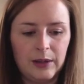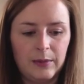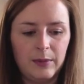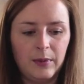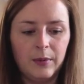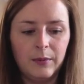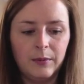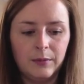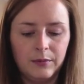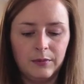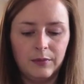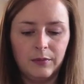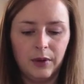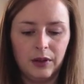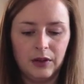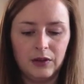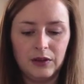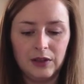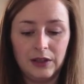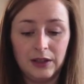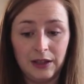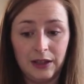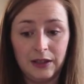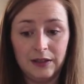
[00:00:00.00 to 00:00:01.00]
but
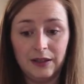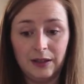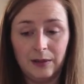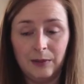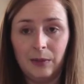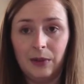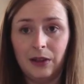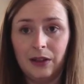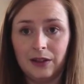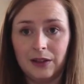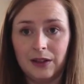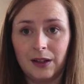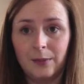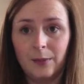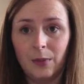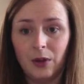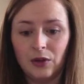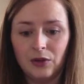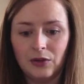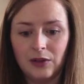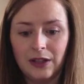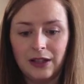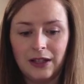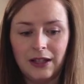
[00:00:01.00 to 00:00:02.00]
mostly knitting because I
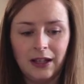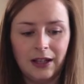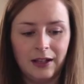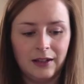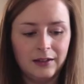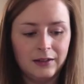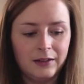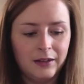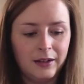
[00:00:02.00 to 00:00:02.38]
mostly knit.